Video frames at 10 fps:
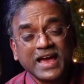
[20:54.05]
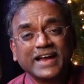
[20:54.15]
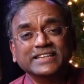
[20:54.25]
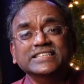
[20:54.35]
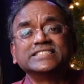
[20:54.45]

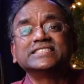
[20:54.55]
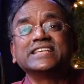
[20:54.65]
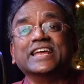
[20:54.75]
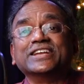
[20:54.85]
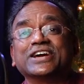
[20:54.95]
And this is
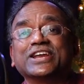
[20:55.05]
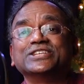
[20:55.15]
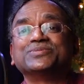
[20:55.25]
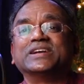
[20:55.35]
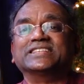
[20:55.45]
the
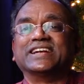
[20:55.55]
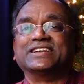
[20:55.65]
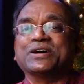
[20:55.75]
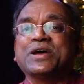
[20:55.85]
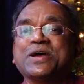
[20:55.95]
encouragement that
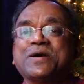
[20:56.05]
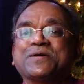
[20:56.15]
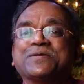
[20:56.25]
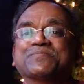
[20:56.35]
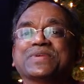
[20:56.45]

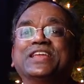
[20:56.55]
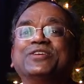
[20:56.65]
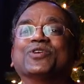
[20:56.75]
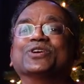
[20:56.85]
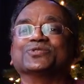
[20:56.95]

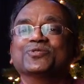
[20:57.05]
Mary was